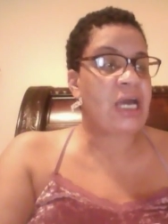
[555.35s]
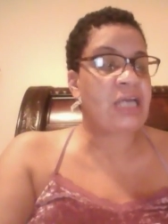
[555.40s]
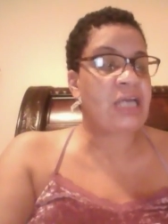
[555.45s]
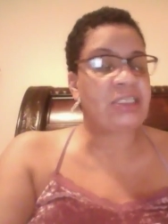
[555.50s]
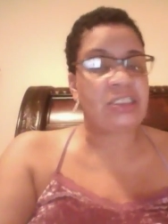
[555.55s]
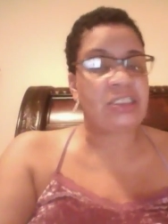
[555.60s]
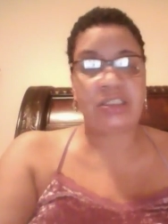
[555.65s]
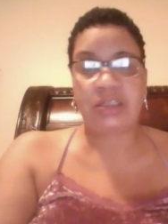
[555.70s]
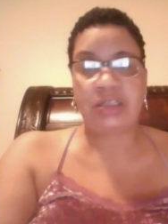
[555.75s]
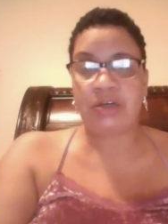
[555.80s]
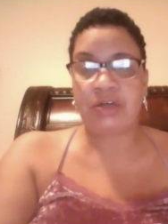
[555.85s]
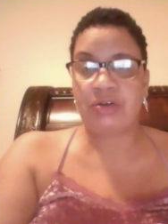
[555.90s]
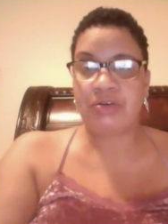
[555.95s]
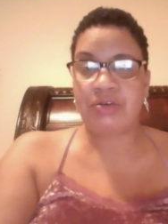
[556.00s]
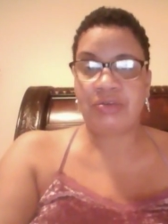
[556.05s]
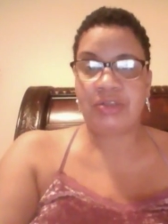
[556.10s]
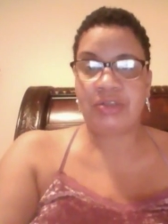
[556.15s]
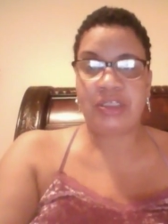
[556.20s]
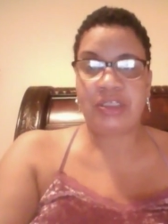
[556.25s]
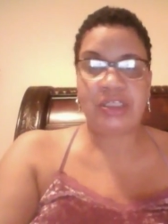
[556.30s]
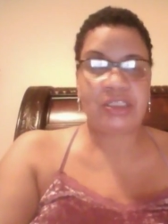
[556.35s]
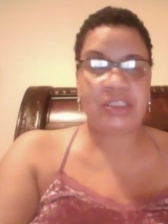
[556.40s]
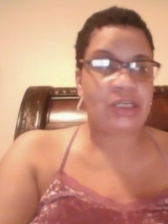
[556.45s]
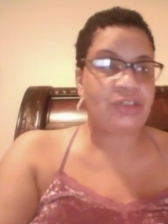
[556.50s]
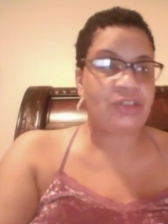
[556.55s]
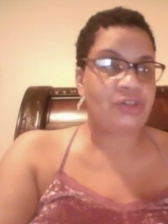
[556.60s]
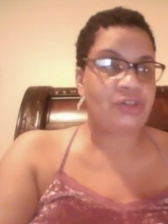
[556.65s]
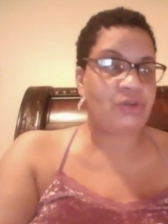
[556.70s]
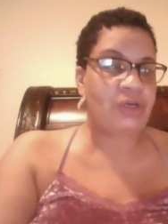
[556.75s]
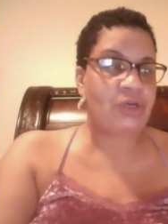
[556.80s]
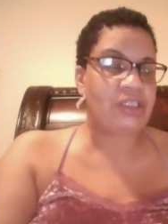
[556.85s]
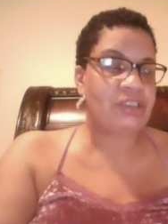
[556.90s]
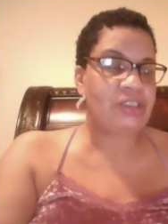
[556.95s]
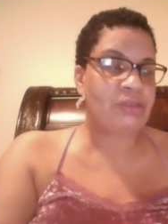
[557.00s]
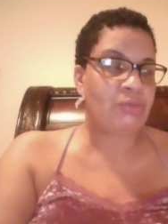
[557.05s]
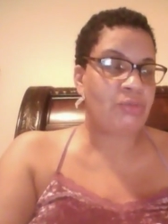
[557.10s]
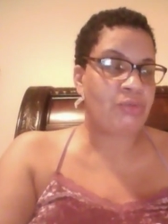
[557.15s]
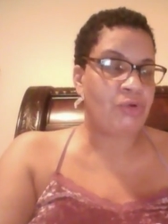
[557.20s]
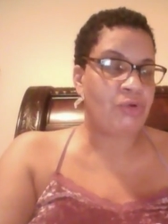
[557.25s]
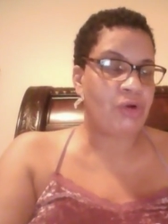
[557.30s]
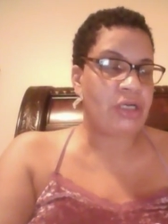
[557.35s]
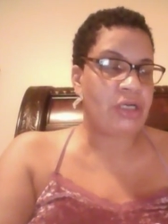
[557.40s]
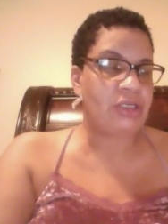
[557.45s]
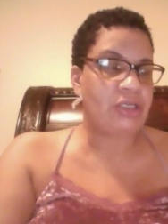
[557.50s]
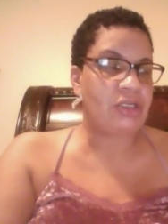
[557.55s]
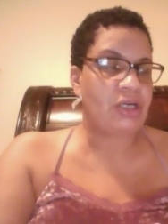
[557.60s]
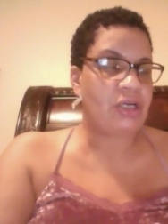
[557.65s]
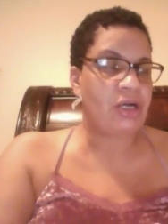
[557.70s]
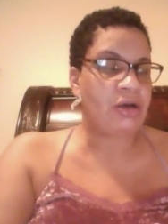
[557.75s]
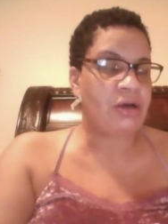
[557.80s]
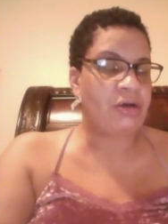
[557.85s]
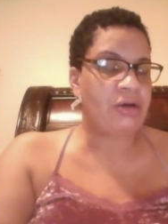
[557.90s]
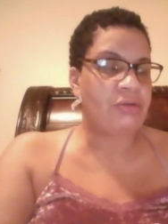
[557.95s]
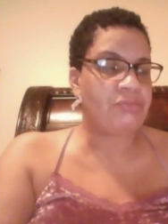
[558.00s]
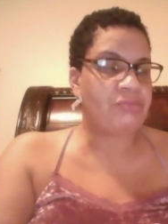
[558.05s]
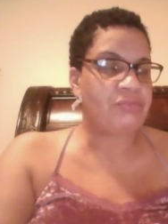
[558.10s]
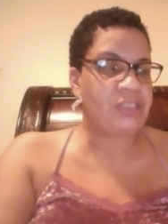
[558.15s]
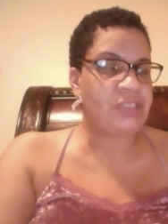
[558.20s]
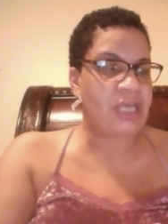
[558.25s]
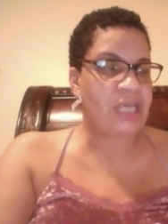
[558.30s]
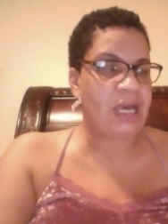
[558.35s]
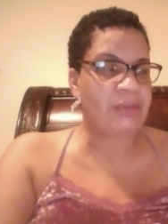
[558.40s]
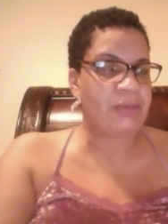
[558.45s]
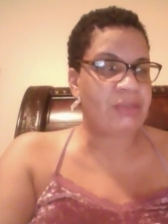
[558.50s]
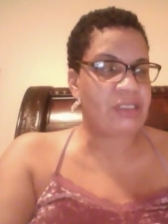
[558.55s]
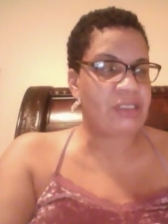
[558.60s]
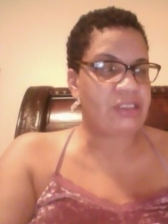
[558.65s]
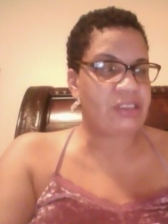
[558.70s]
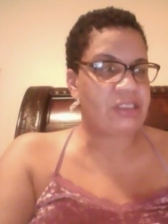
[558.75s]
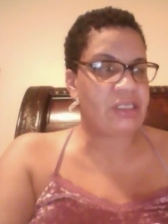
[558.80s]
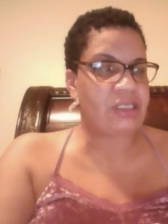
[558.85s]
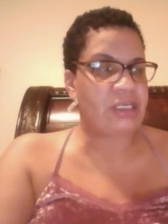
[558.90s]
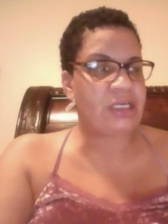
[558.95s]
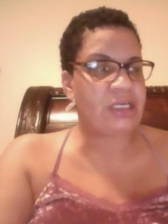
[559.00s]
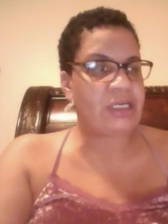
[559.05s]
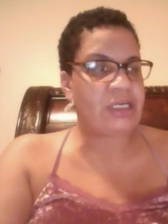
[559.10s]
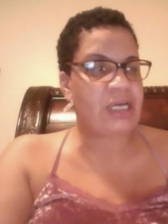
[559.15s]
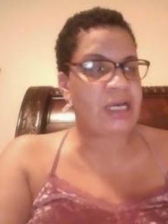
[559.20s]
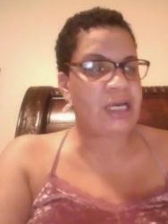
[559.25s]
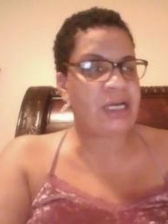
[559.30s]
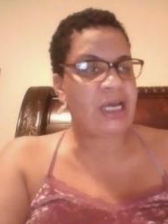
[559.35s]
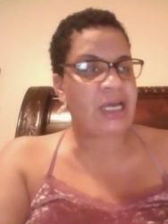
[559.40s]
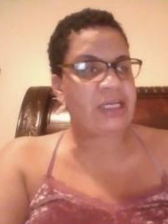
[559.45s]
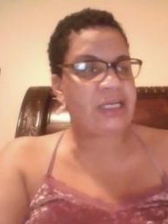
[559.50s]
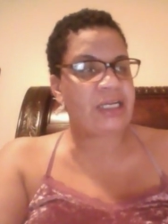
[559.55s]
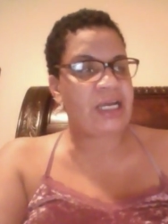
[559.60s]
I just know these are joint support um, tablets, and I got